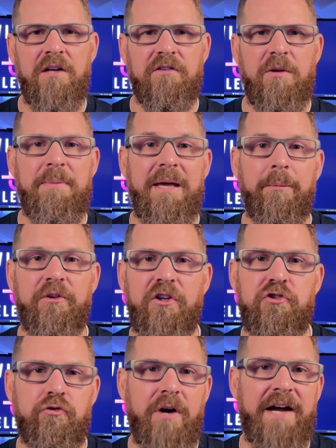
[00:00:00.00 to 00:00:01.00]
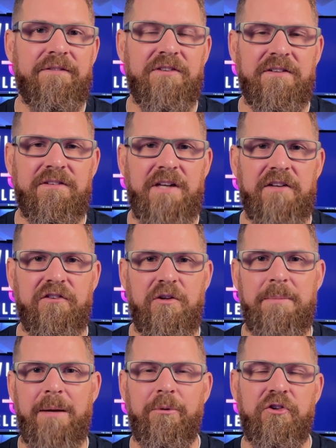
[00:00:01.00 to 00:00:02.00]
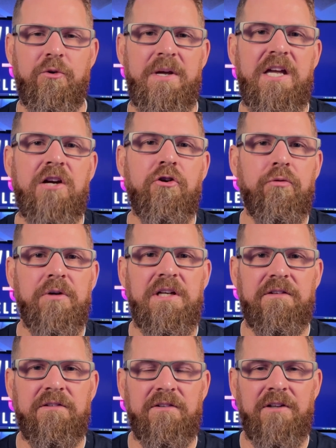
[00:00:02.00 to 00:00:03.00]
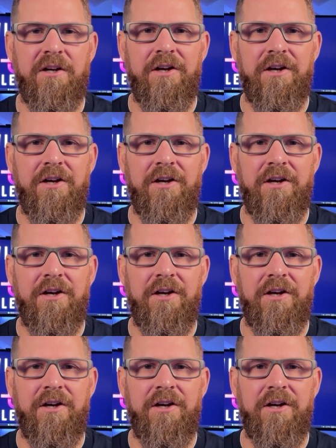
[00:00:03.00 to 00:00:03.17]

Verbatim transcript: to be able to drive success, to be able to increase